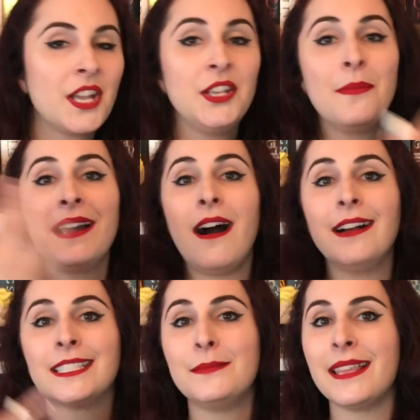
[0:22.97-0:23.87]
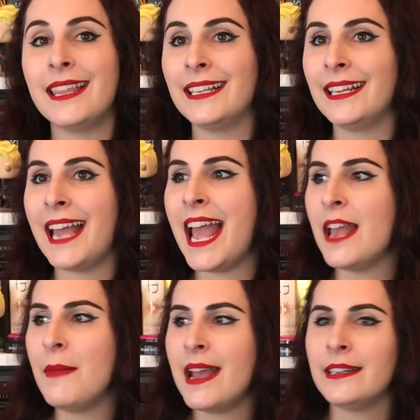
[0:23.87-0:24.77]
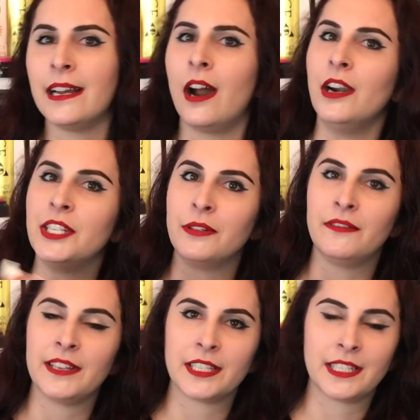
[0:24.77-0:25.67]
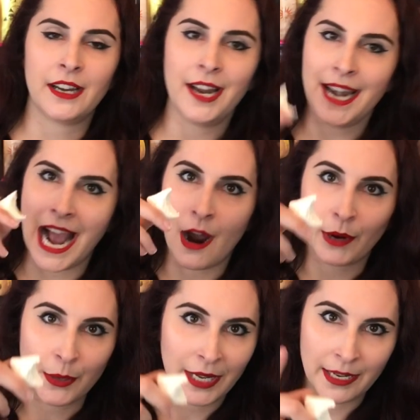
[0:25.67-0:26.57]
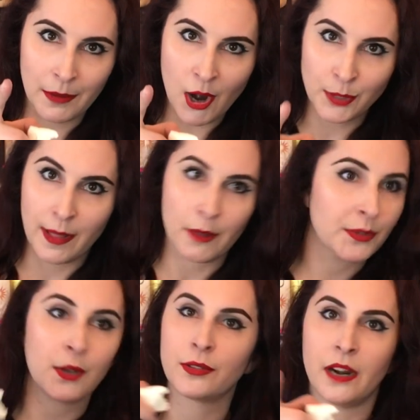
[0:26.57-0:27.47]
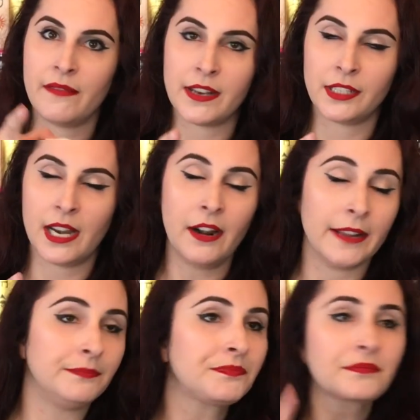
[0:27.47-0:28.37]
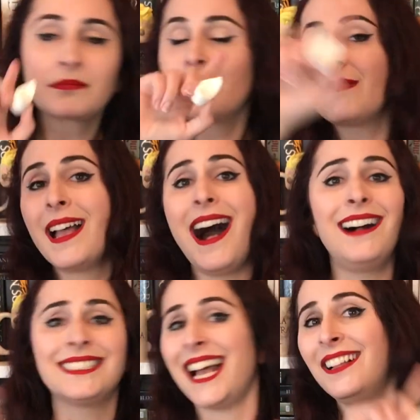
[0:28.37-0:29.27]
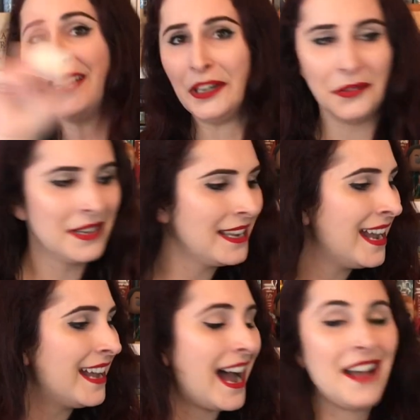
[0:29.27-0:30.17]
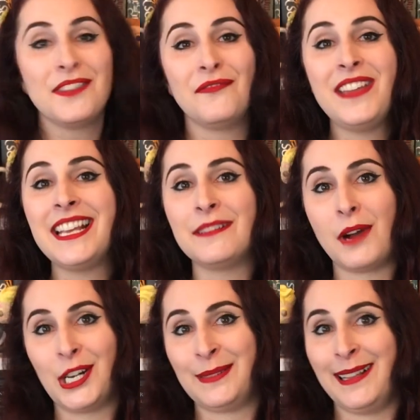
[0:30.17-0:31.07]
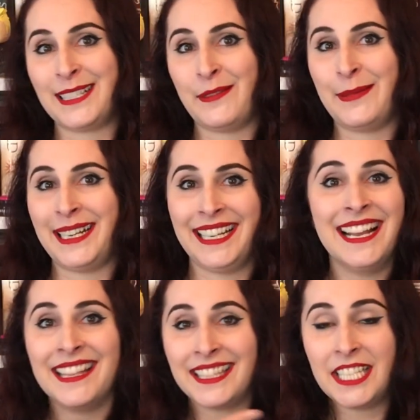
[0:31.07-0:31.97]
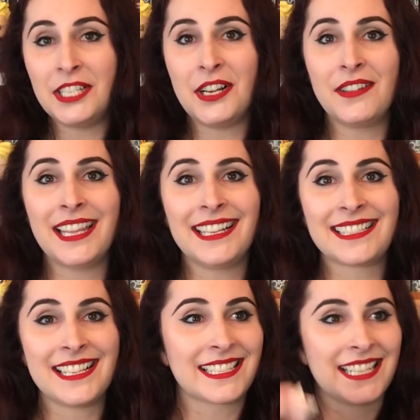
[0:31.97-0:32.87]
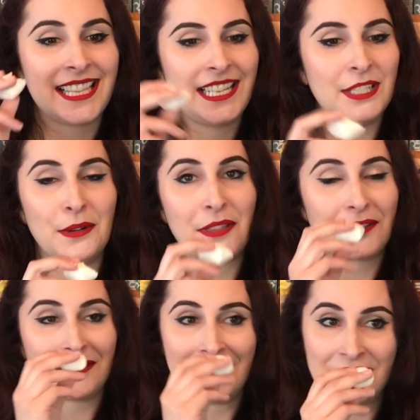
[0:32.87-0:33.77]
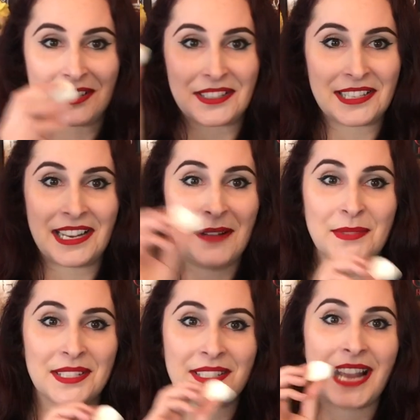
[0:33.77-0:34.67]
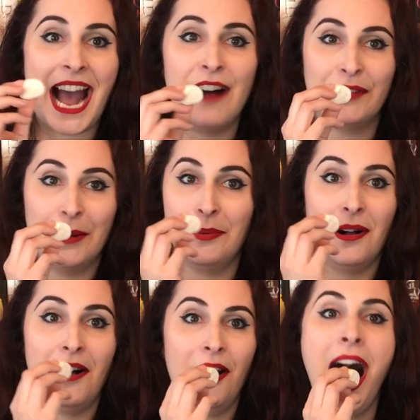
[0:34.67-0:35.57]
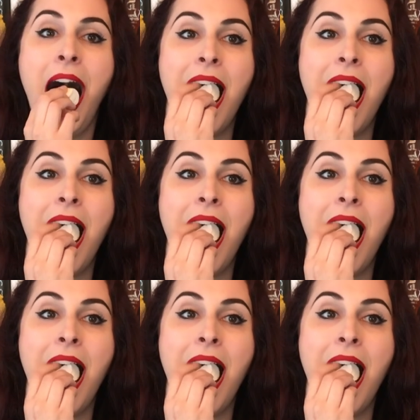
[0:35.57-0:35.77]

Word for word: You may also be thinking, hey Amanda, aren't you a vegetarian? How are you eating marshmallows? Those aren't vegetarian. I'll tell you. Vegan marshmallows, everybody. Did you know they exist? Because they do, and they're delicious, and I'm just having a ball.